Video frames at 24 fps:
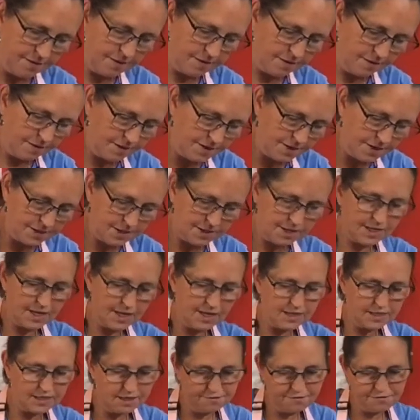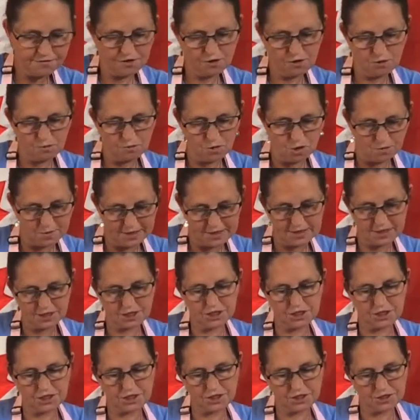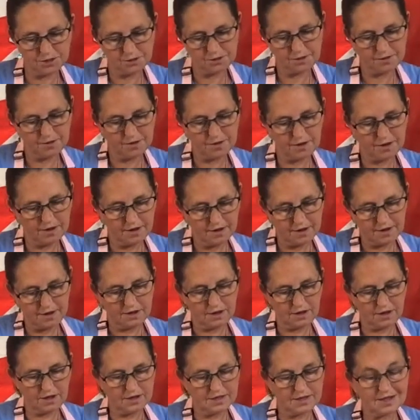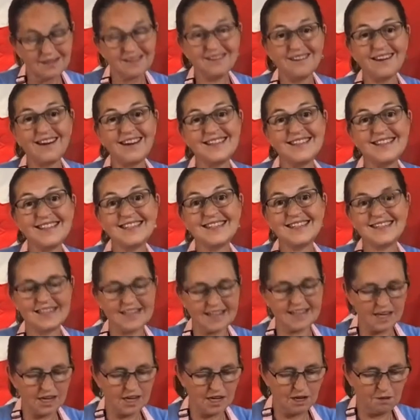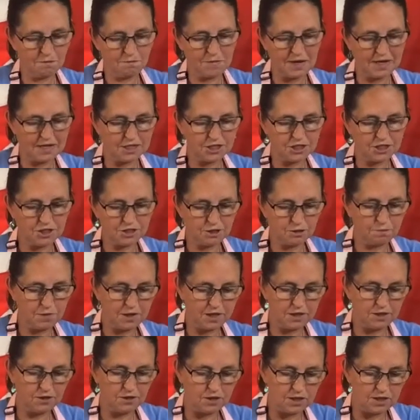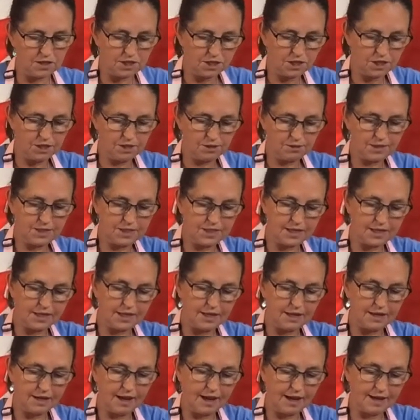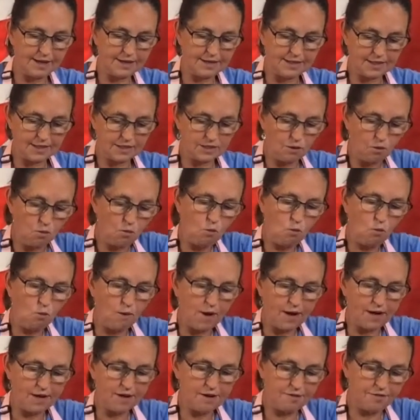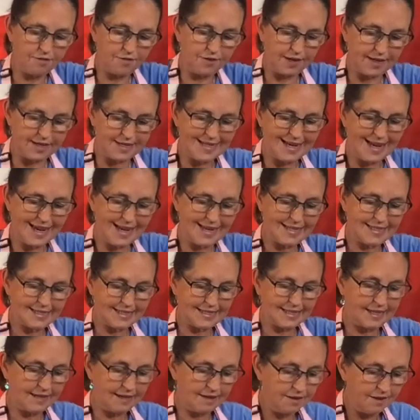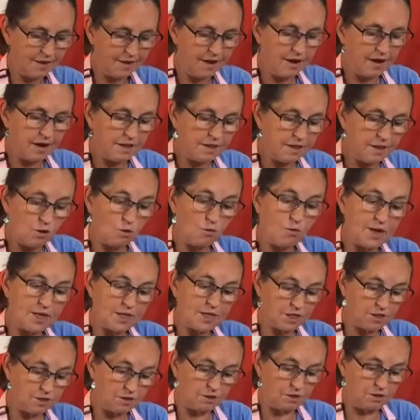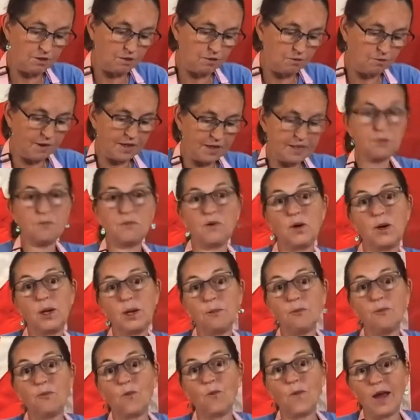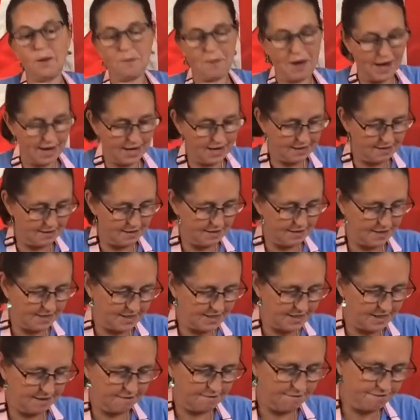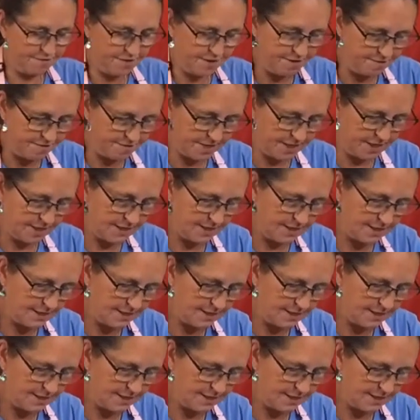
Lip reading: Just takes a few moments to do. It's a nice sticky mixture, but not too sticky, and it's wonderfully tasty. The original recipe way back in the 1950s